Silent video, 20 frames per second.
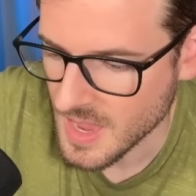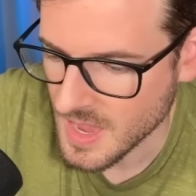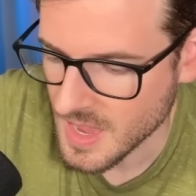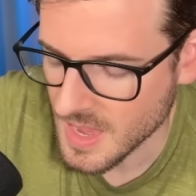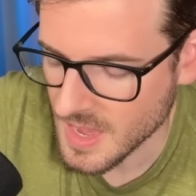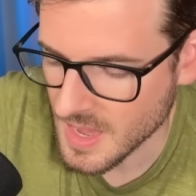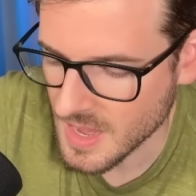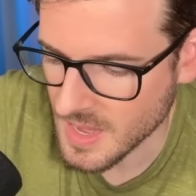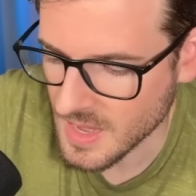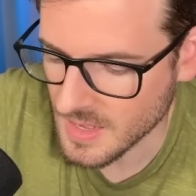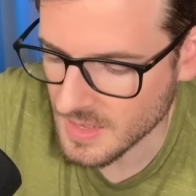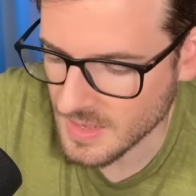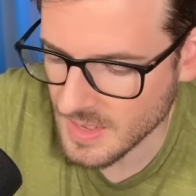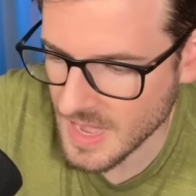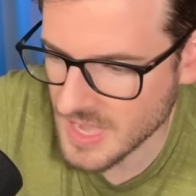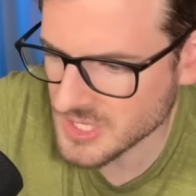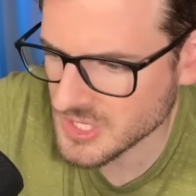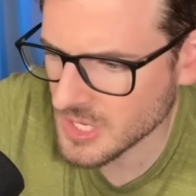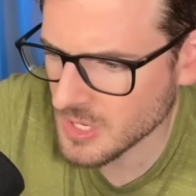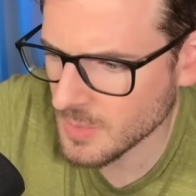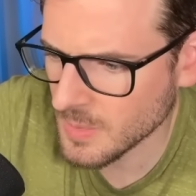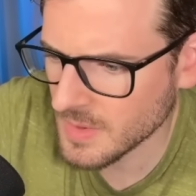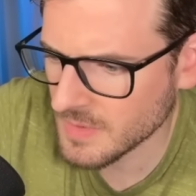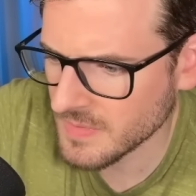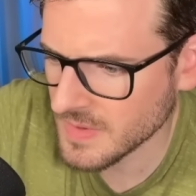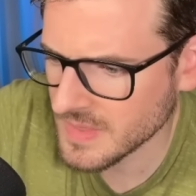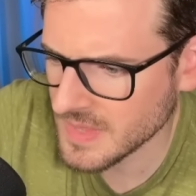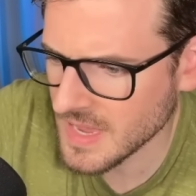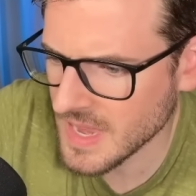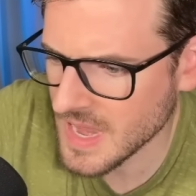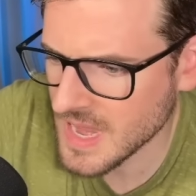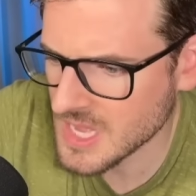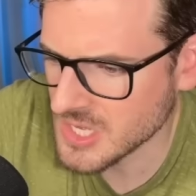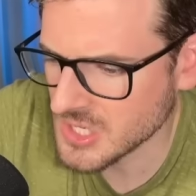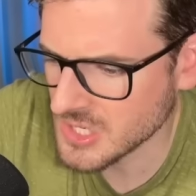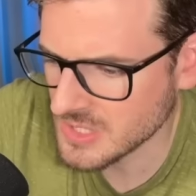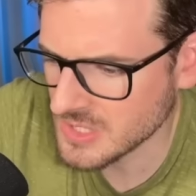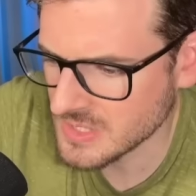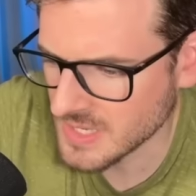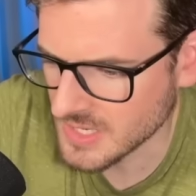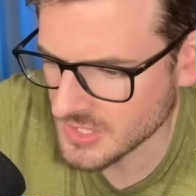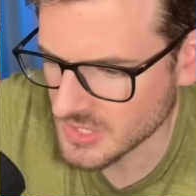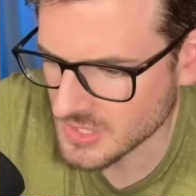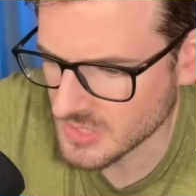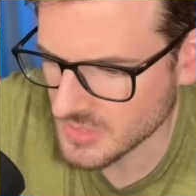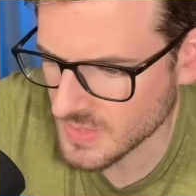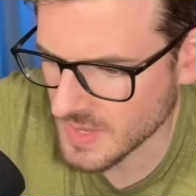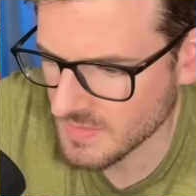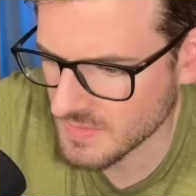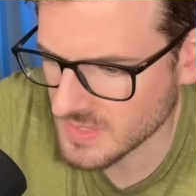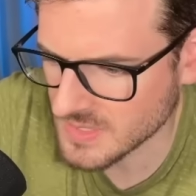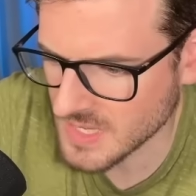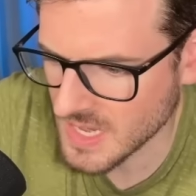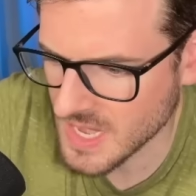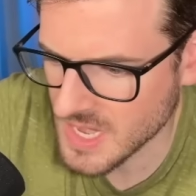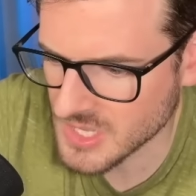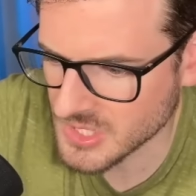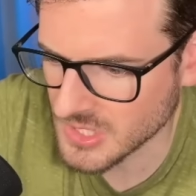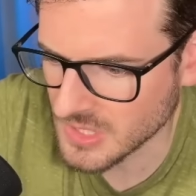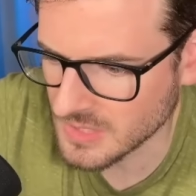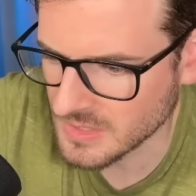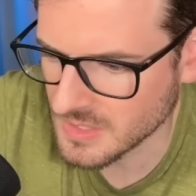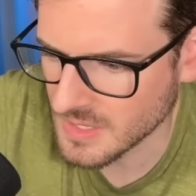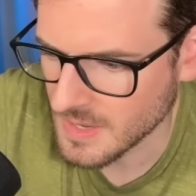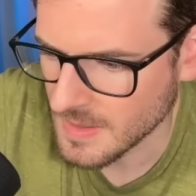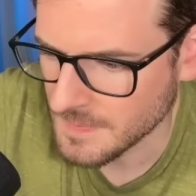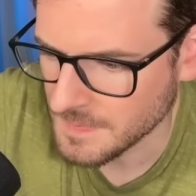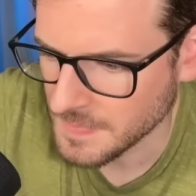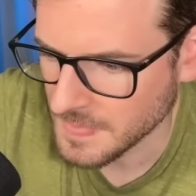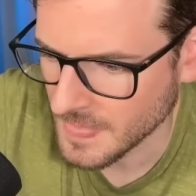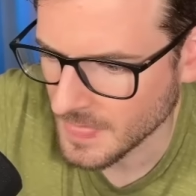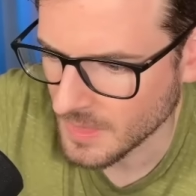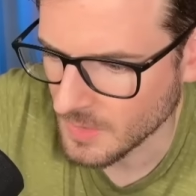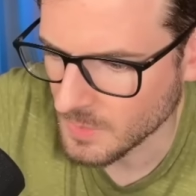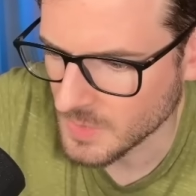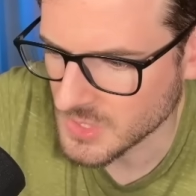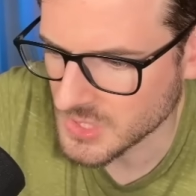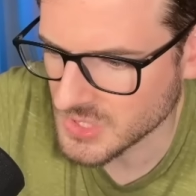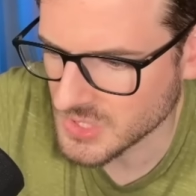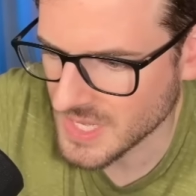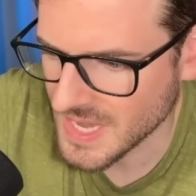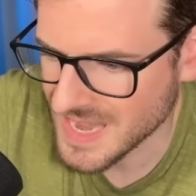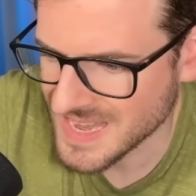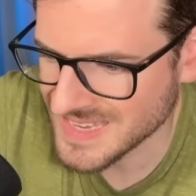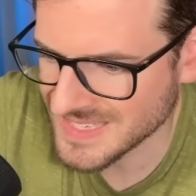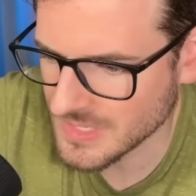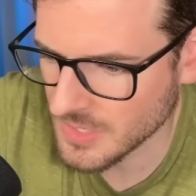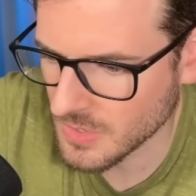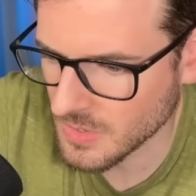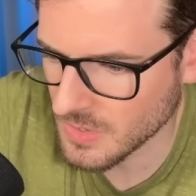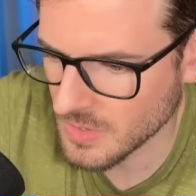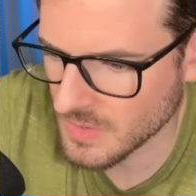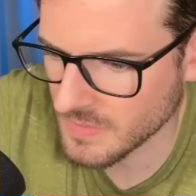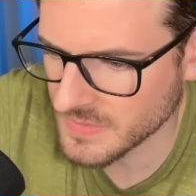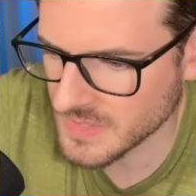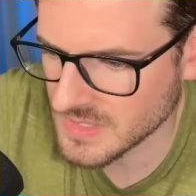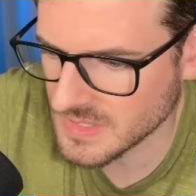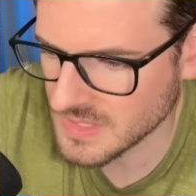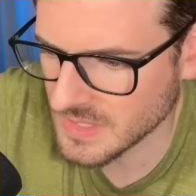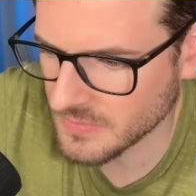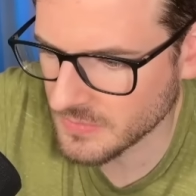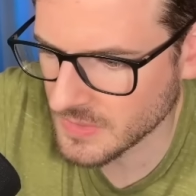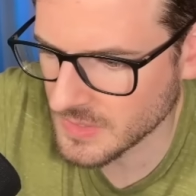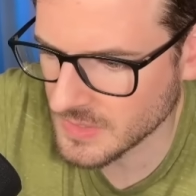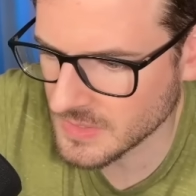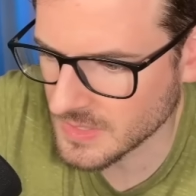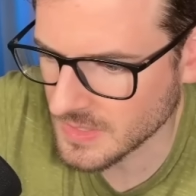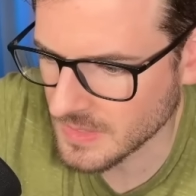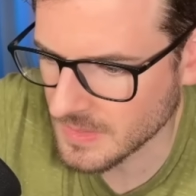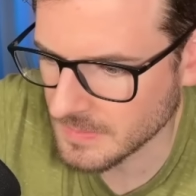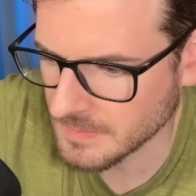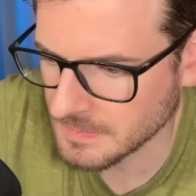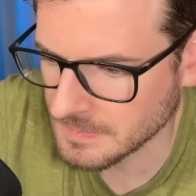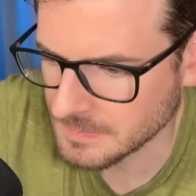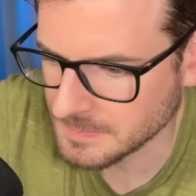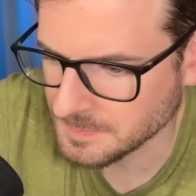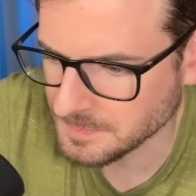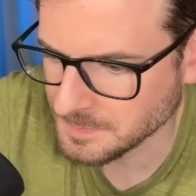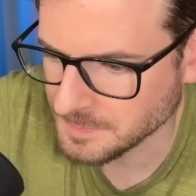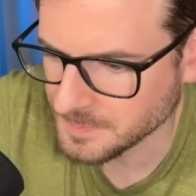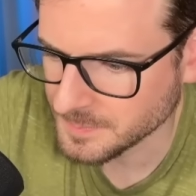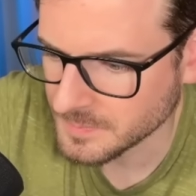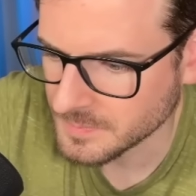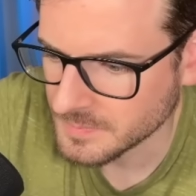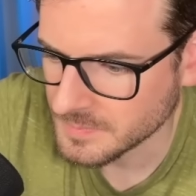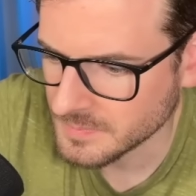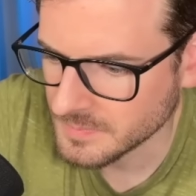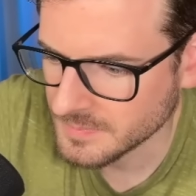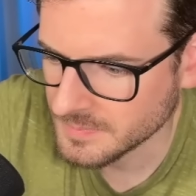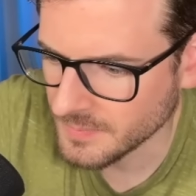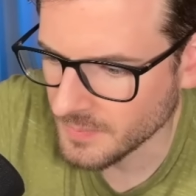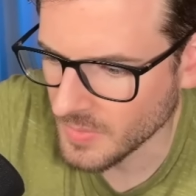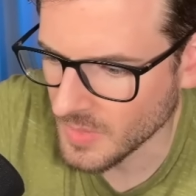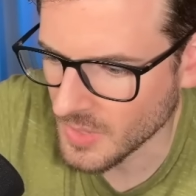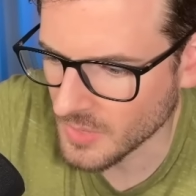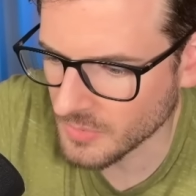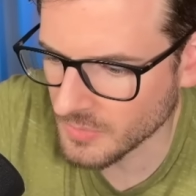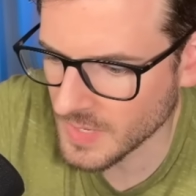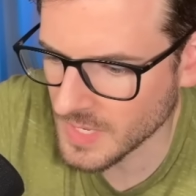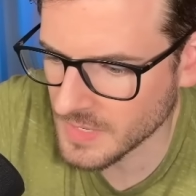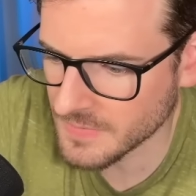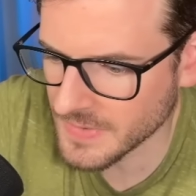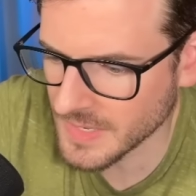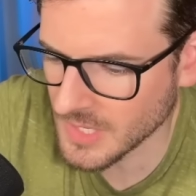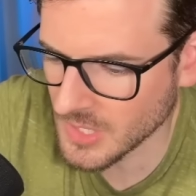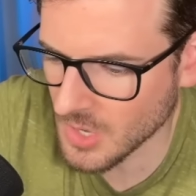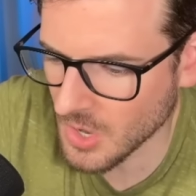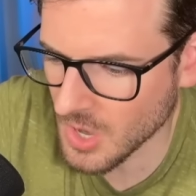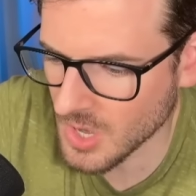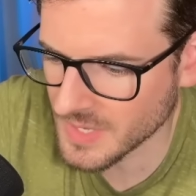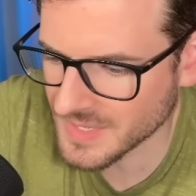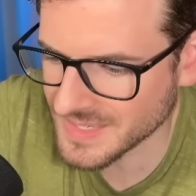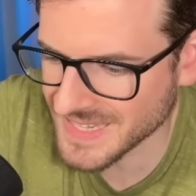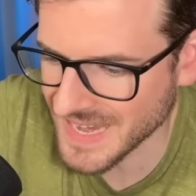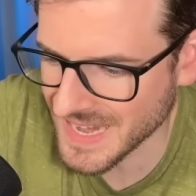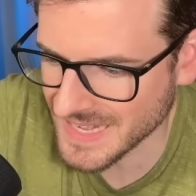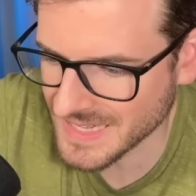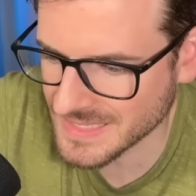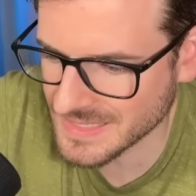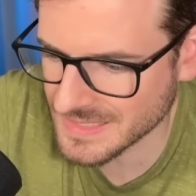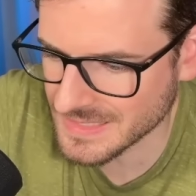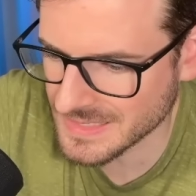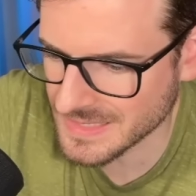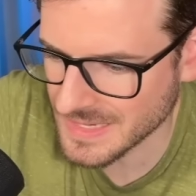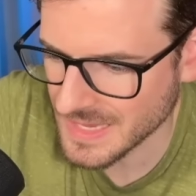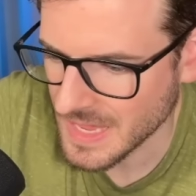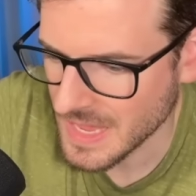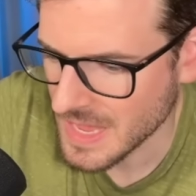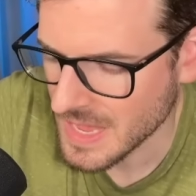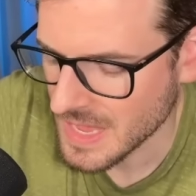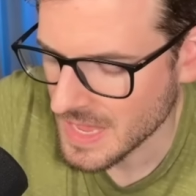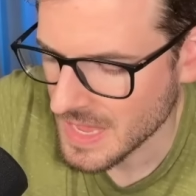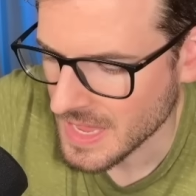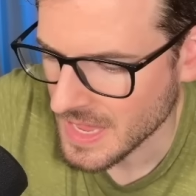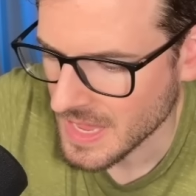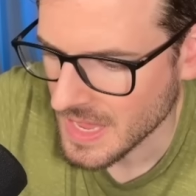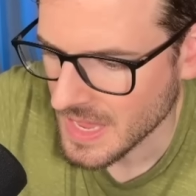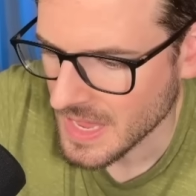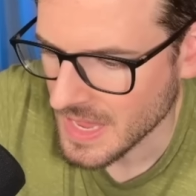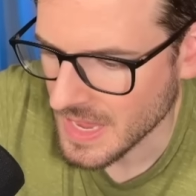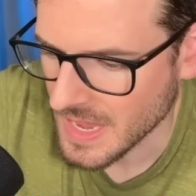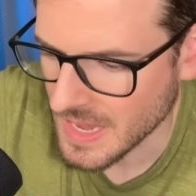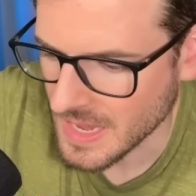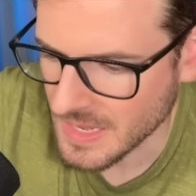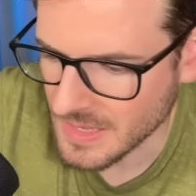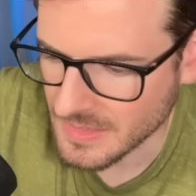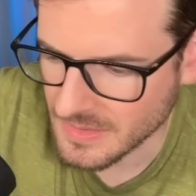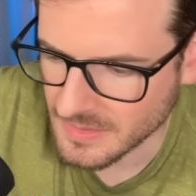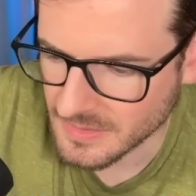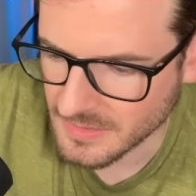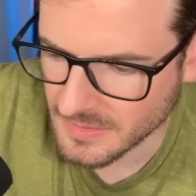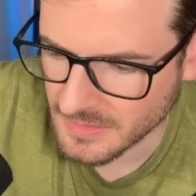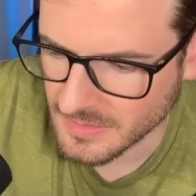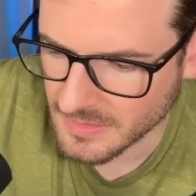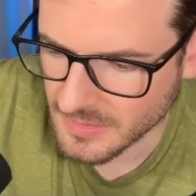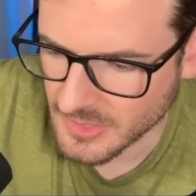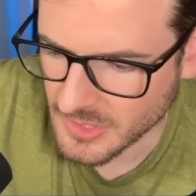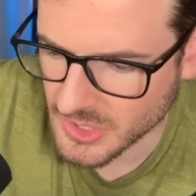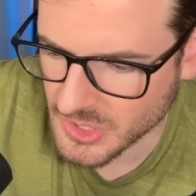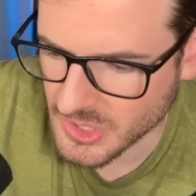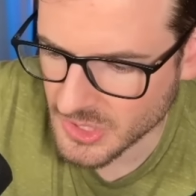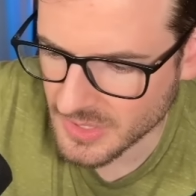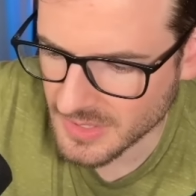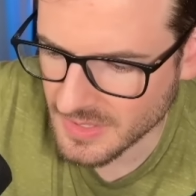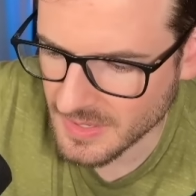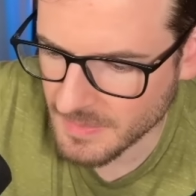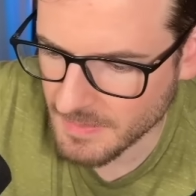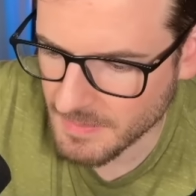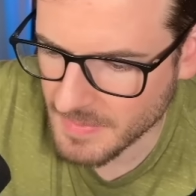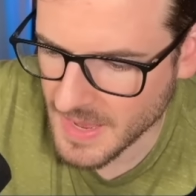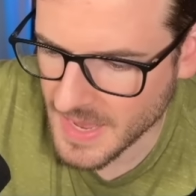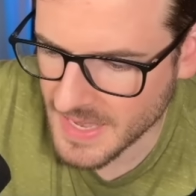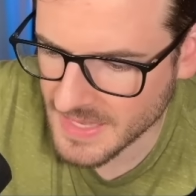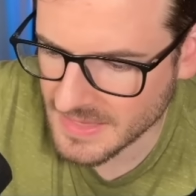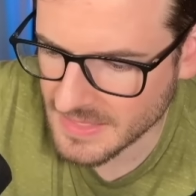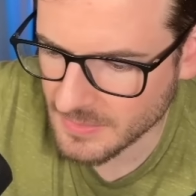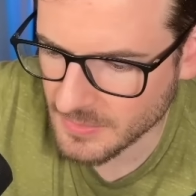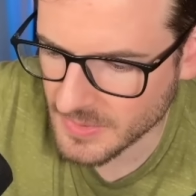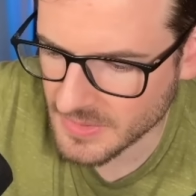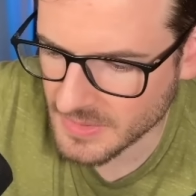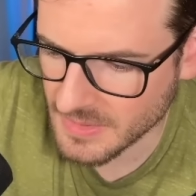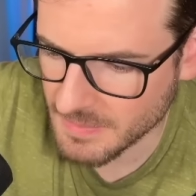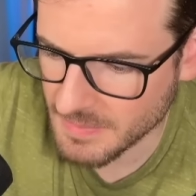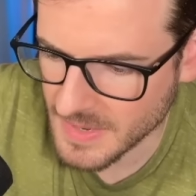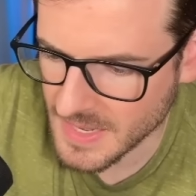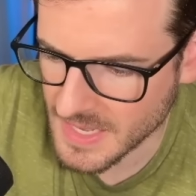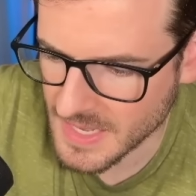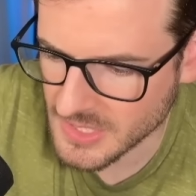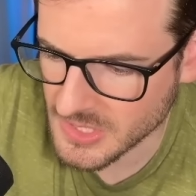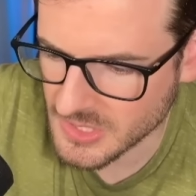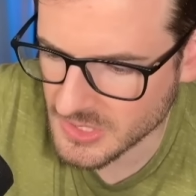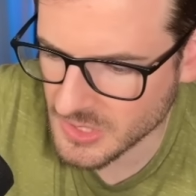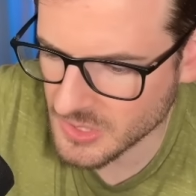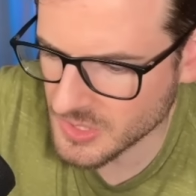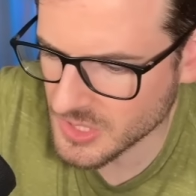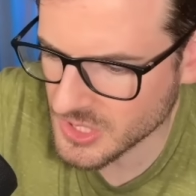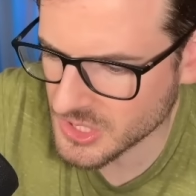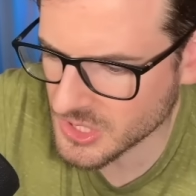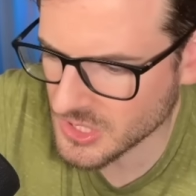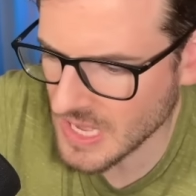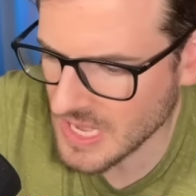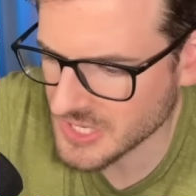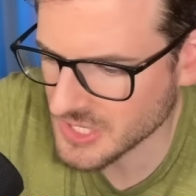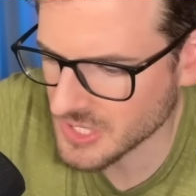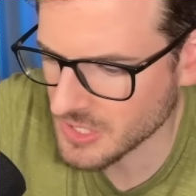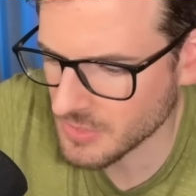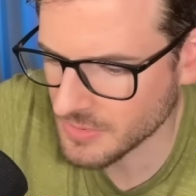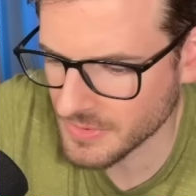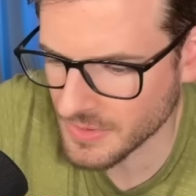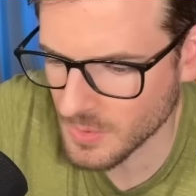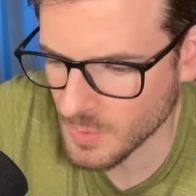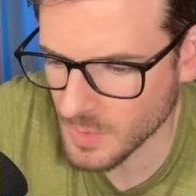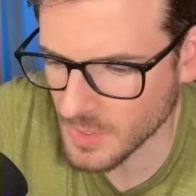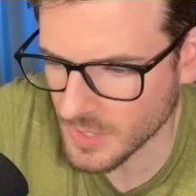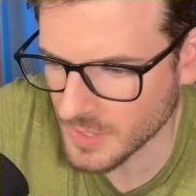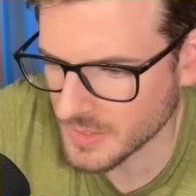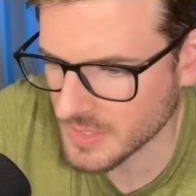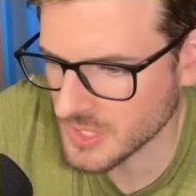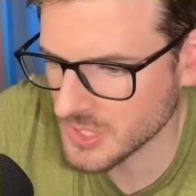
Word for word: And actually, no, I want to find the agent section. So I have this agent, which takes all these different relevant contexts and should combine them with the pages. So this should actually already work.